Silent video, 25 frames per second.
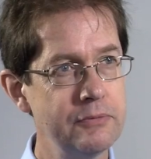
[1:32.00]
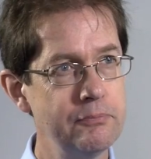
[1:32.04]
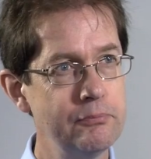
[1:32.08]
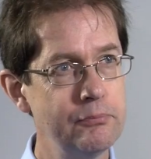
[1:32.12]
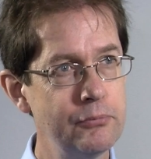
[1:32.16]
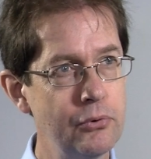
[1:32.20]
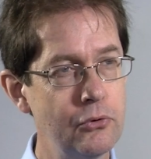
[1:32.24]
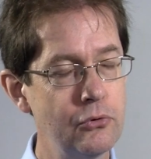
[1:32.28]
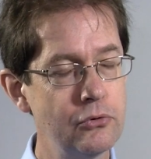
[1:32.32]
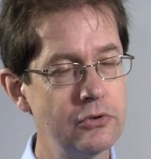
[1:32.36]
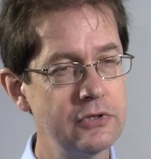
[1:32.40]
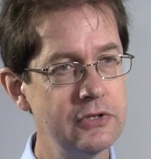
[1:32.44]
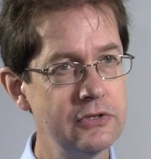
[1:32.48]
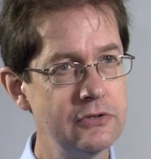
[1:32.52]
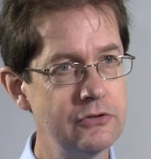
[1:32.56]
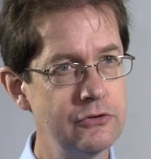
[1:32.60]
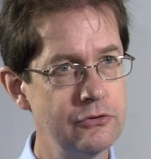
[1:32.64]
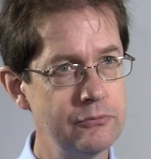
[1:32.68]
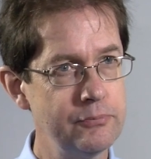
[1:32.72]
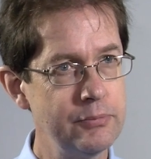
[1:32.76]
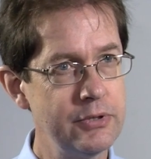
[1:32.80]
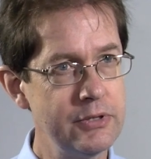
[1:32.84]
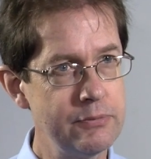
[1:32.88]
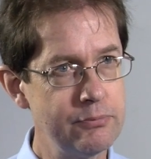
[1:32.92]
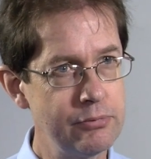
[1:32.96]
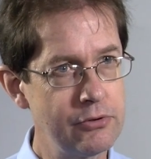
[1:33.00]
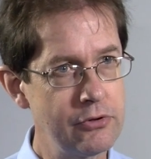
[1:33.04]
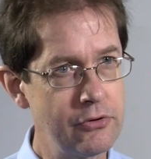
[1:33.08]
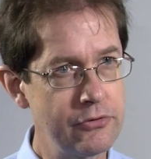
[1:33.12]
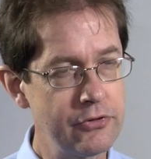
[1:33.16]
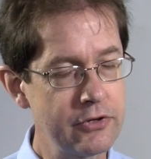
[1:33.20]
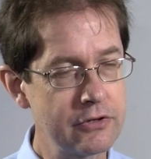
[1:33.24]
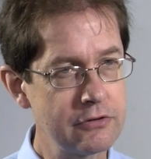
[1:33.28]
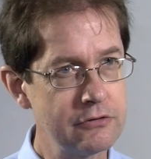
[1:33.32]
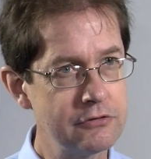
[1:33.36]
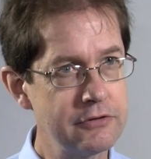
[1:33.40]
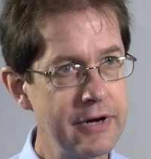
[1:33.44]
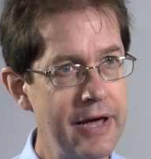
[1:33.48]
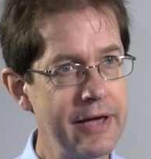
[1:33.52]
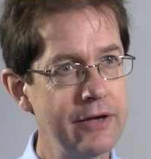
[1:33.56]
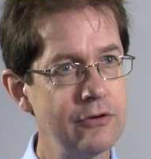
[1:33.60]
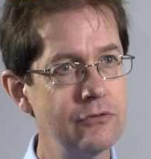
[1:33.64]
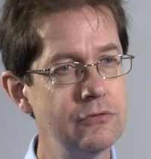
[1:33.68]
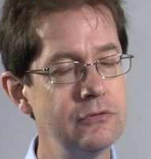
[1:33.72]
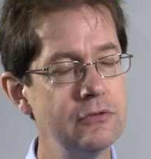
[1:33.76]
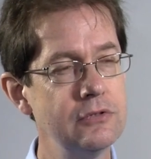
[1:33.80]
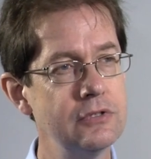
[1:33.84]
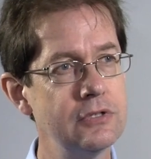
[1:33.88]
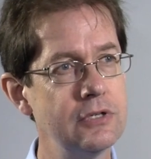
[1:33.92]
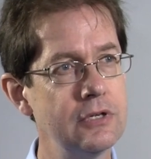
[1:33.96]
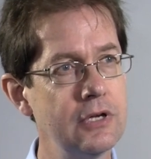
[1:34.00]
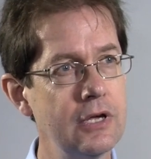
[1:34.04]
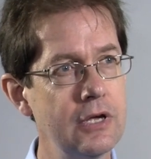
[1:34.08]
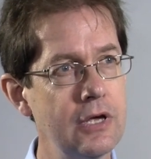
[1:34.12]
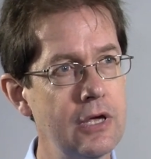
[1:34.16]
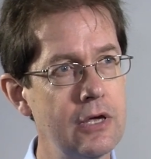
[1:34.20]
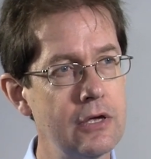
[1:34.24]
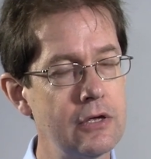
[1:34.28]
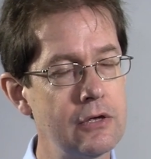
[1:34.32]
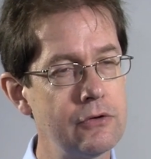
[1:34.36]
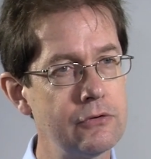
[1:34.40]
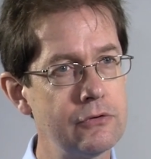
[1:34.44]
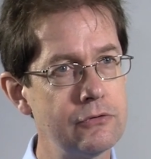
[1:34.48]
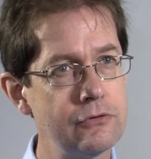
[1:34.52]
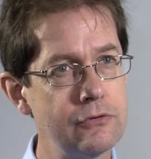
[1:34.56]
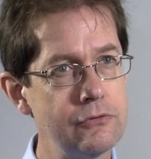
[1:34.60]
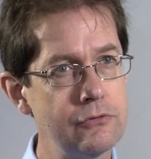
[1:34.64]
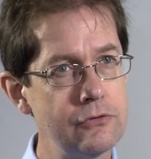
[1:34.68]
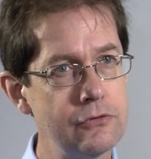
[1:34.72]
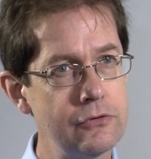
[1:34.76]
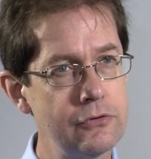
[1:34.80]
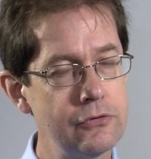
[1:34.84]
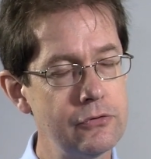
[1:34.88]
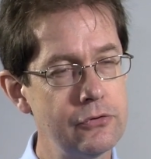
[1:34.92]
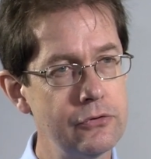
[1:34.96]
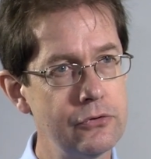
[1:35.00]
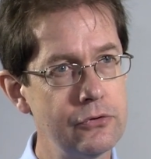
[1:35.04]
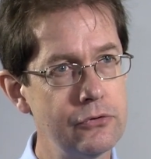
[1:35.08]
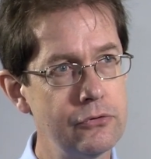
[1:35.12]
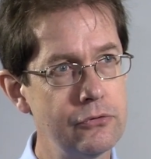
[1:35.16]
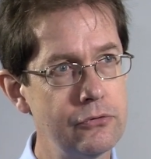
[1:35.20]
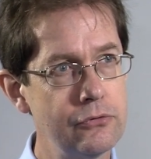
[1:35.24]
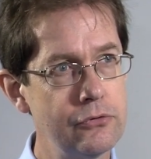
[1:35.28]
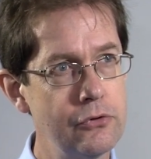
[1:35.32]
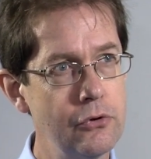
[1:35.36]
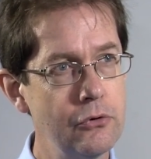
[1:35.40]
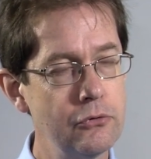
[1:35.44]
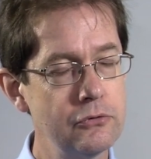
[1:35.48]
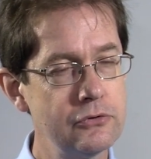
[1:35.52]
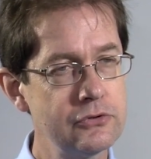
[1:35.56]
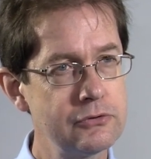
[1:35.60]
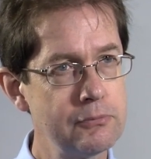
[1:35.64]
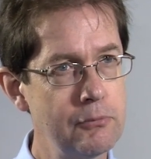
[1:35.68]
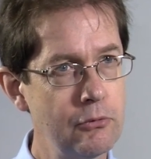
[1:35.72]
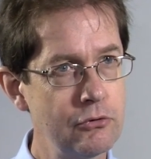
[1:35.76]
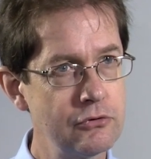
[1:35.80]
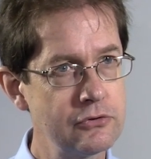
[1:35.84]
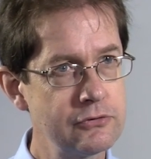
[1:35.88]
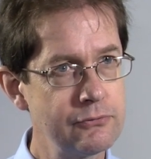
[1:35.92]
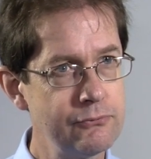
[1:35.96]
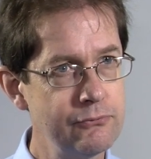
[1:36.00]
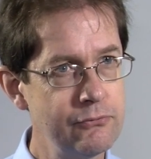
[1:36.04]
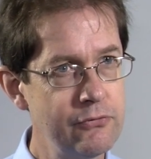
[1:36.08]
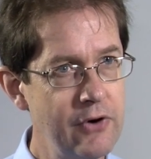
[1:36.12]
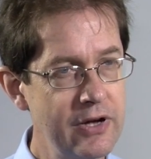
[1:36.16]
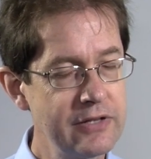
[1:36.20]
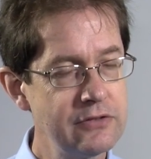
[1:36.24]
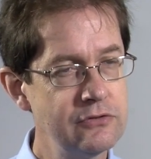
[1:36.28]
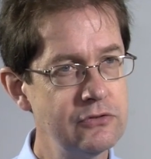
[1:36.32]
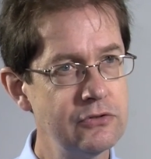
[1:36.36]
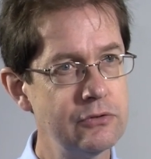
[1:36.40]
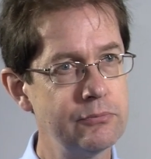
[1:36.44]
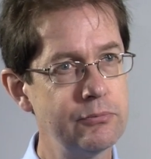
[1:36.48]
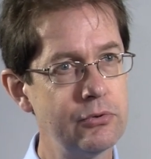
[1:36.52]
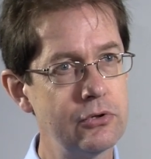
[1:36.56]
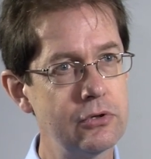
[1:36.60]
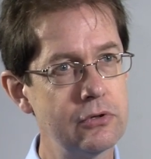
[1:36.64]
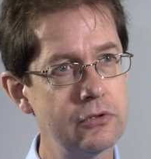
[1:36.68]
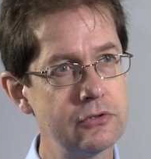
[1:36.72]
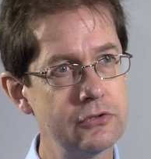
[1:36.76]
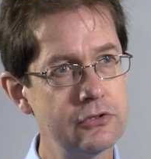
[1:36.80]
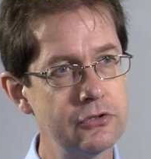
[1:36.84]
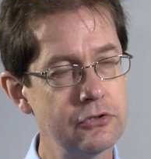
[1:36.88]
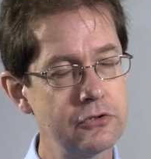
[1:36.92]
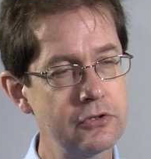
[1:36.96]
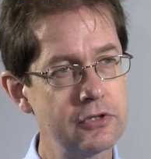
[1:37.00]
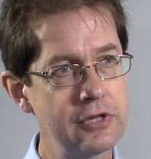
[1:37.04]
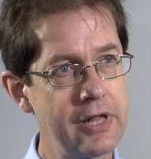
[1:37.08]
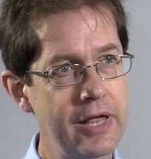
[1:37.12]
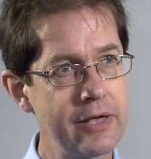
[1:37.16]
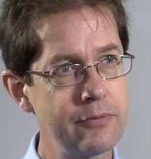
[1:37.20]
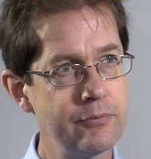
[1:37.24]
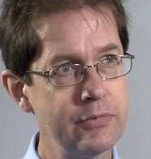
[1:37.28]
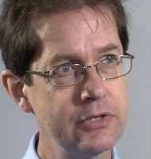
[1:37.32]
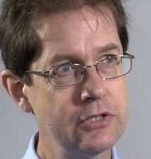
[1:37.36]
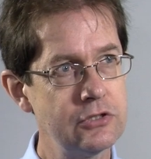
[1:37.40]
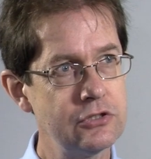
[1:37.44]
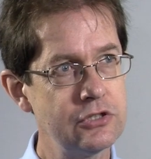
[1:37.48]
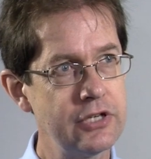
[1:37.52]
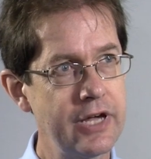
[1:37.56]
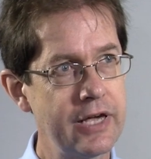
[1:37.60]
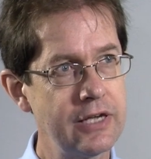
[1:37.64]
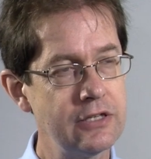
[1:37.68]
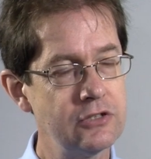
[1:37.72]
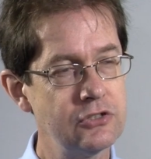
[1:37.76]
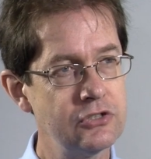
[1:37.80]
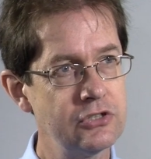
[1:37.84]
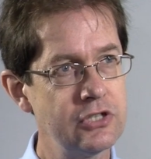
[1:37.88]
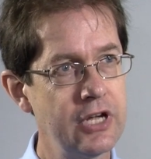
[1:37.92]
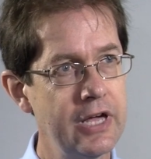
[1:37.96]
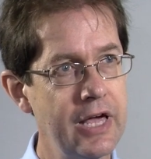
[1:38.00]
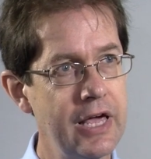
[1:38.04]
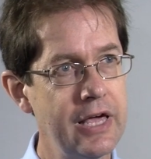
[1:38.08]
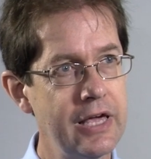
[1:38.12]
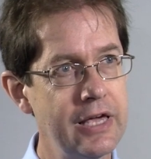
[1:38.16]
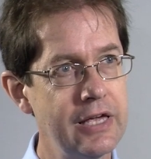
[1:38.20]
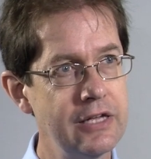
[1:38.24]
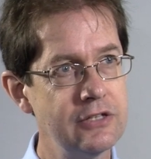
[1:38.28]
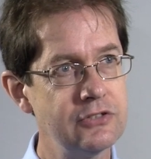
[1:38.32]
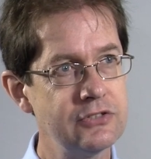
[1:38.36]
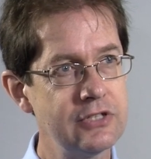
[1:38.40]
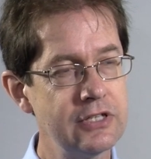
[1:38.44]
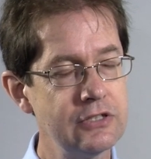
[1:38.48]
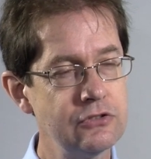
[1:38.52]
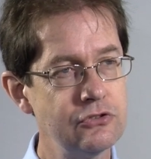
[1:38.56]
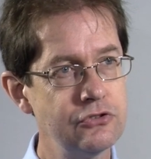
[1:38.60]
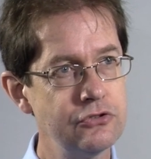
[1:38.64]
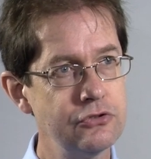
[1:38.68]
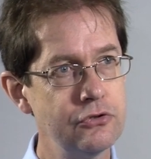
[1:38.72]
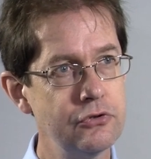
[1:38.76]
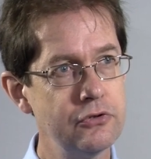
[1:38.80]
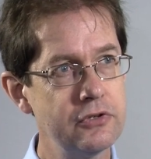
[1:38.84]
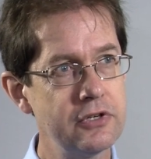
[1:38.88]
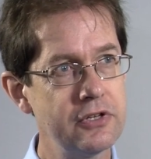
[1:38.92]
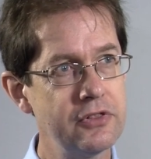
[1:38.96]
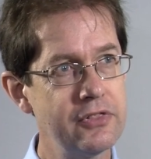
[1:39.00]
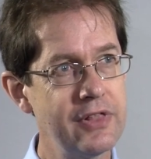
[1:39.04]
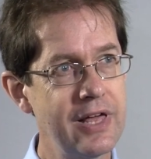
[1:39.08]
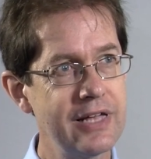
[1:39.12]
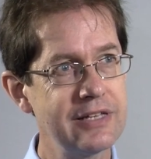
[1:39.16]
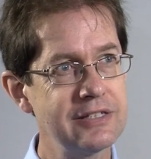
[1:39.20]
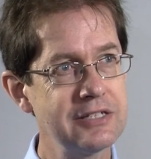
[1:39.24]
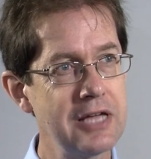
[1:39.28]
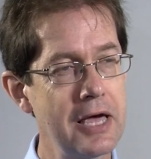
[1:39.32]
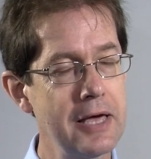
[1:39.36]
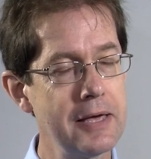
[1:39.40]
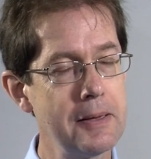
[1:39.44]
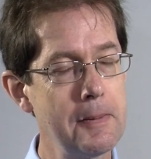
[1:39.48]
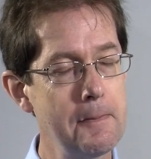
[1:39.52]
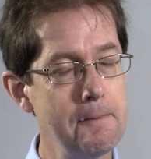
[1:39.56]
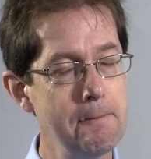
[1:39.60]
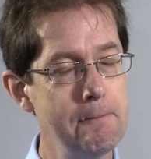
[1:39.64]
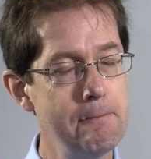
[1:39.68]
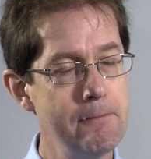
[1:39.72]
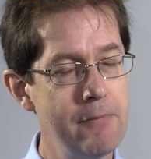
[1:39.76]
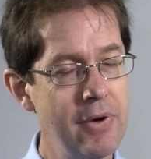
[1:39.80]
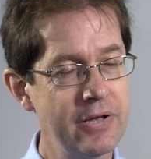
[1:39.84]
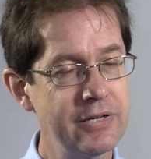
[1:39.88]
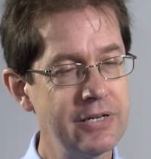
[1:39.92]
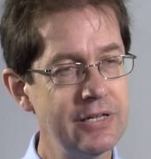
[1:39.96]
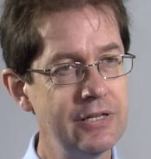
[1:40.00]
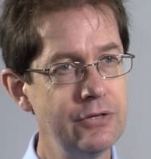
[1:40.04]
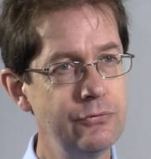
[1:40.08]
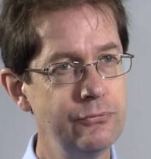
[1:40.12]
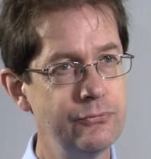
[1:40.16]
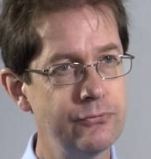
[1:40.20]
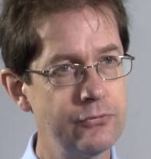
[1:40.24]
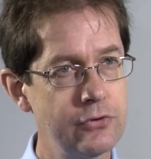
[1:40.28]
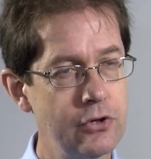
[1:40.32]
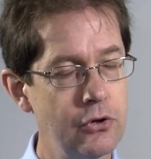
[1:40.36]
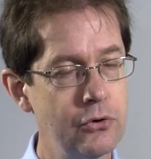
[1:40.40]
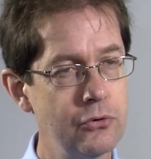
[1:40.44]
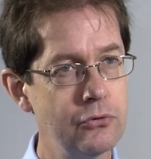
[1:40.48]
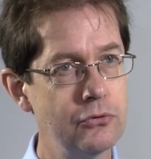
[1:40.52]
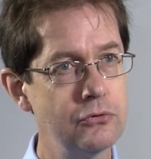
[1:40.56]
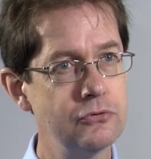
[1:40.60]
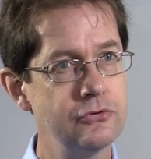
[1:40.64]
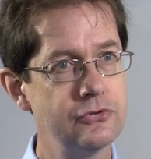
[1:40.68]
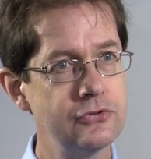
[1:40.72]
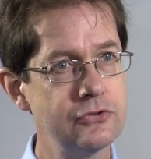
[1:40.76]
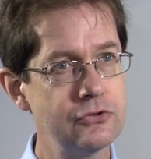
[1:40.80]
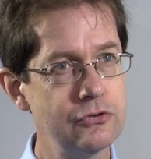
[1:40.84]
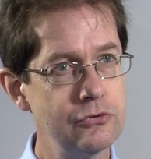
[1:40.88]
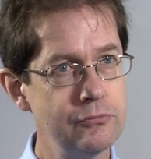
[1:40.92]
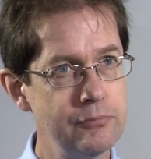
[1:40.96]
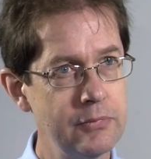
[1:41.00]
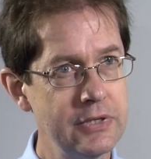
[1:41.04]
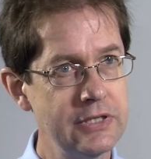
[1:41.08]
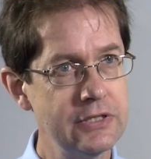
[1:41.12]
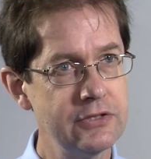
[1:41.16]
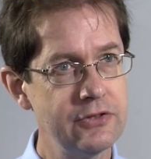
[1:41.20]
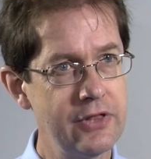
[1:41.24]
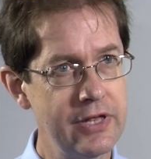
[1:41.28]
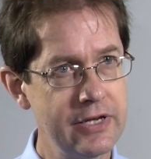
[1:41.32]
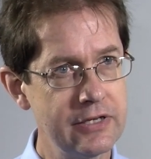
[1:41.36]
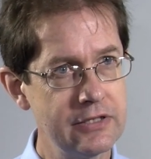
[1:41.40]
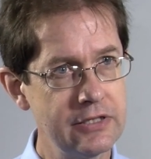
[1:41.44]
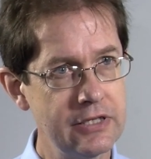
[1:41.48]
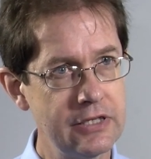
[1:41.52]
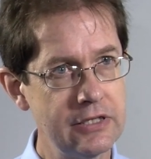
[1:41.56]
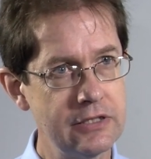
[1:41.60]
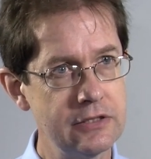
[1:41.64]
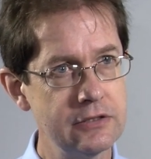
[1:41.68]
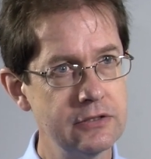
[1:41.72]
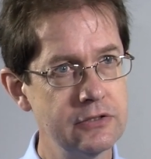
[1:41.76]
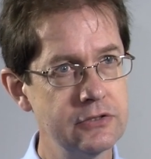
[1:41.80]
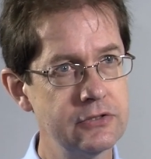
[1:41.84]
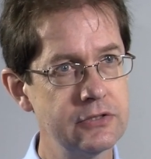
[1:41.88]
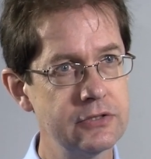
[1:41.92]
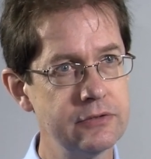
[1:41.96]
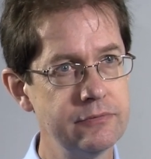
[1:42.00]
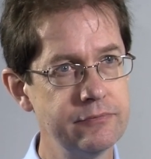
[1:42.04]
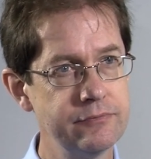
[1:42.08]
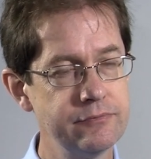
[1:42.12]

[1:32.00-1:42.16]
important to people on the ground, to those most vulnerable to climate change, is ensuring that money flows to meet their needs.